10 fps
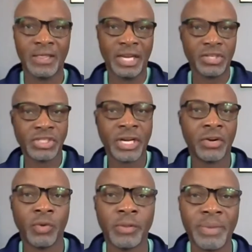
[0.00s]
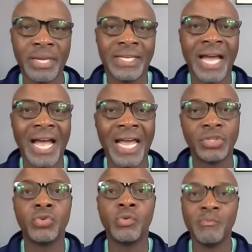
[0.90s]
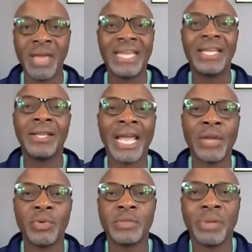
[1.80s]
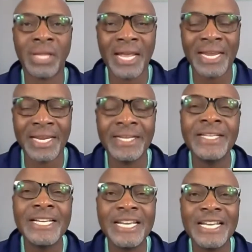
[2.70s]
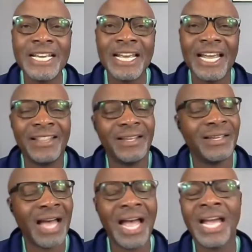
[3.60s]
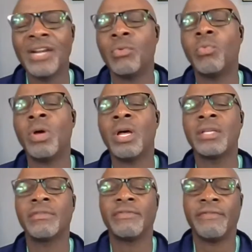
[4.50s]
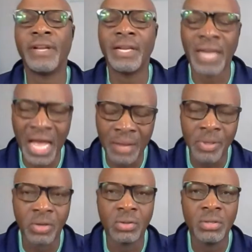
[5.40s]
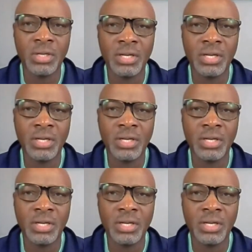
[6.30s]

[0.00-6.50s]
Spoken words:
They're sharing with me a guide to make language plain. And the guide was phenomenal.